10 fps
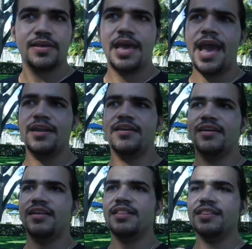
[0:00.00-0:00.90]
And
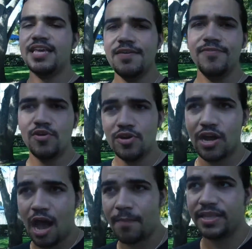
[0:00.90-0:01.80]
leave your
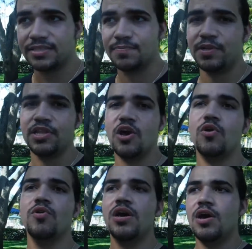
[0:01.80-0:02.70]
comments
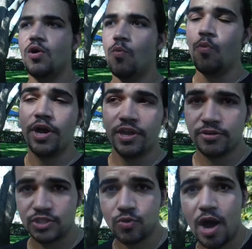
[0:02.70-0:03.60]
below what your
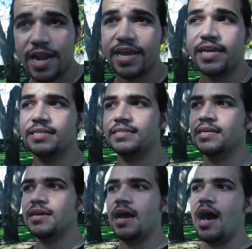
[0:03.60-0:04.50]
squad is,
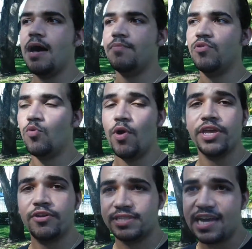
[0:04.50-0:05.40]
what
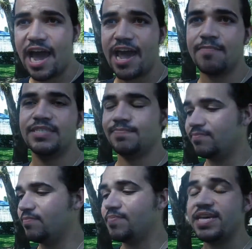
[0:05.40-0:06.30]
your time to
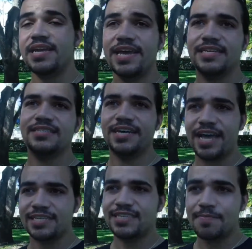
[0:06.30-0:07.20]
beat is
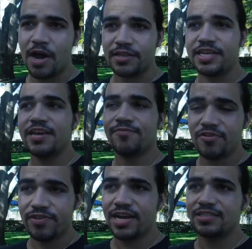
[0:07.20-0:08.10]
against Hitmonlee if
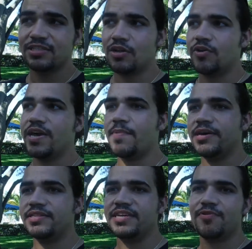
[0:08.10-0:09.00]
you've done solo
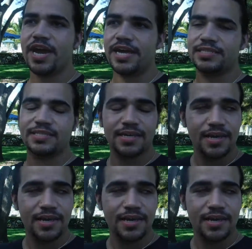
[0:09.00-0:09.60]
Hitmonlee raids,